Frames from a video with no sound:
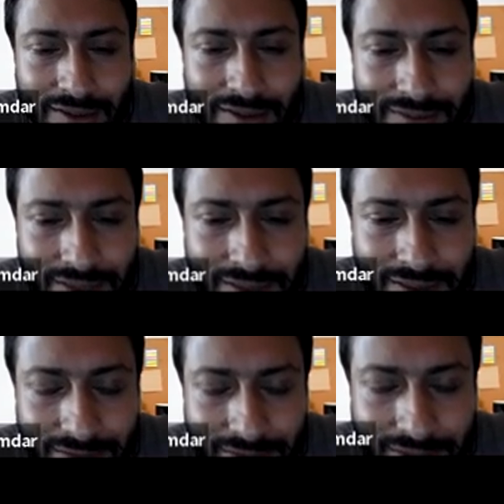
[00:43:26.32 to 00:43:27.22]
the
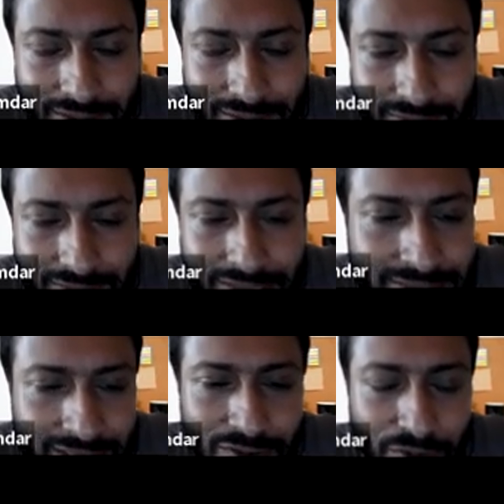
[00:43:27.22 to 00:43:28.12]
the
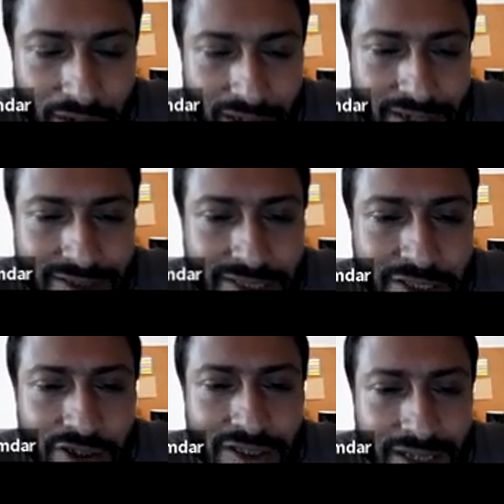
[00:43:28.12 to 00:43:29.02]
reason why I did
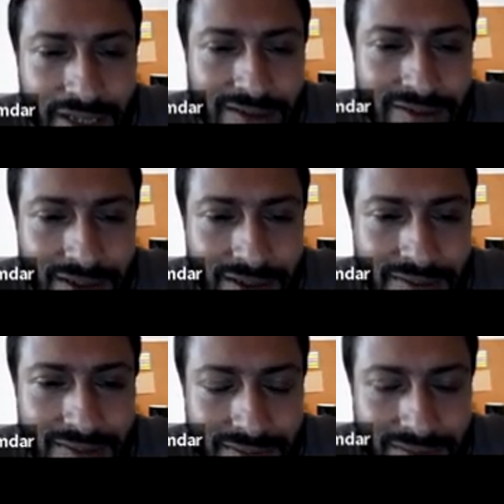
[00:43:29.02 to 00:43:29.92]
not take the
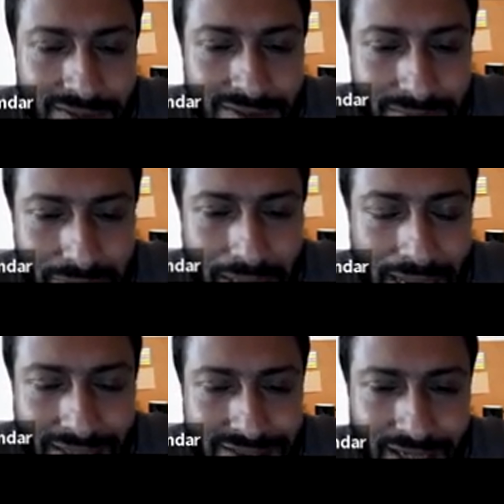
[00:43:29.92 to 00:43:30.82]
uh,
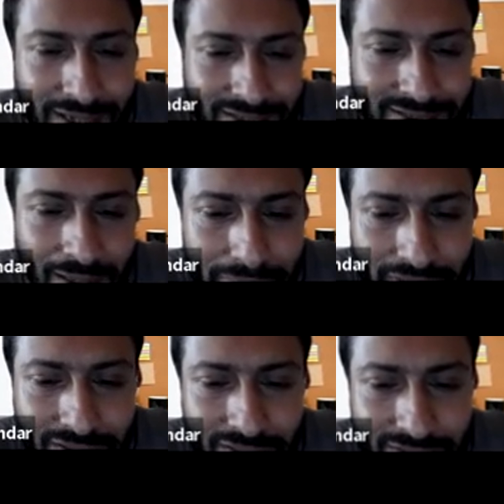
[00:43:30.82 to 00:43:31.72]
blackjack
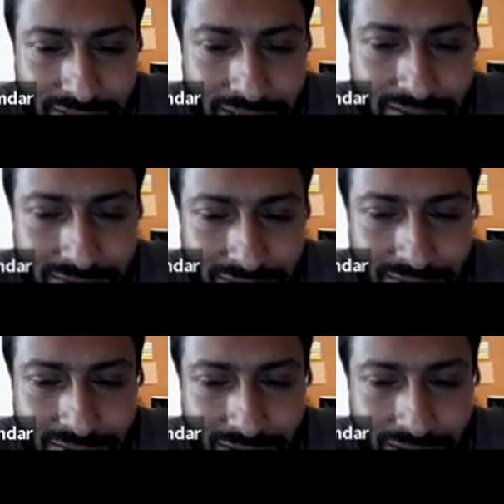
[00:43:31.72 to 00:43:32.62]
example is that
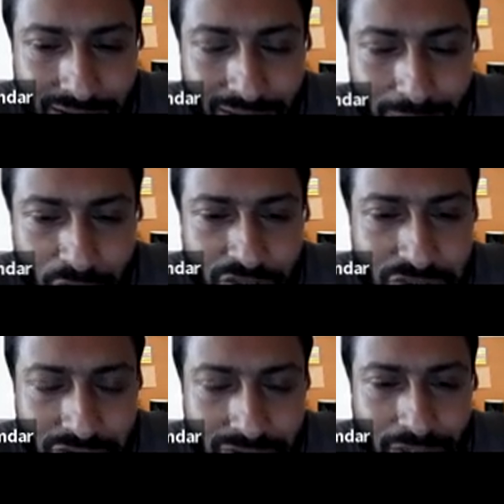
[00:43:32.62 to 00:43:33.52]
I'm not
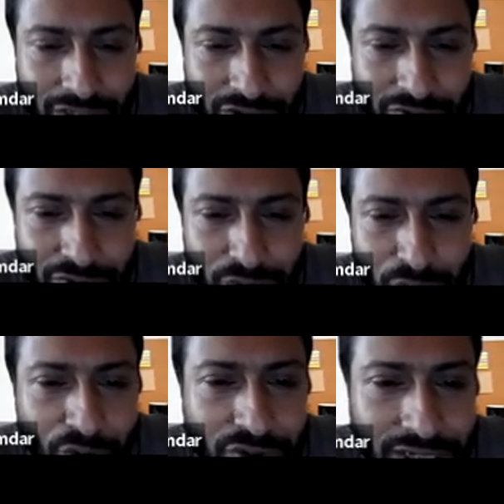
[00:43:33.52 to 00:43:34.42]
sure many of you
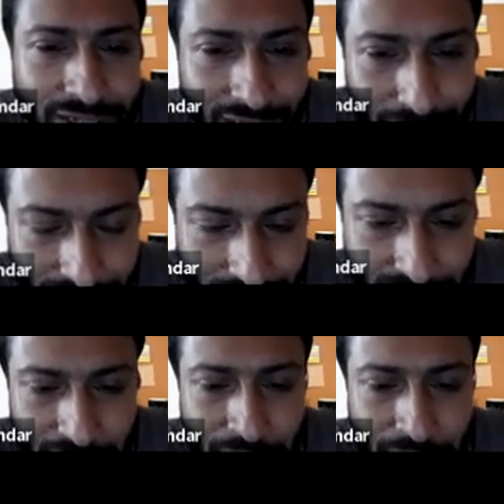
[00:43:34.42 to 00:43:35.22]
know the game even.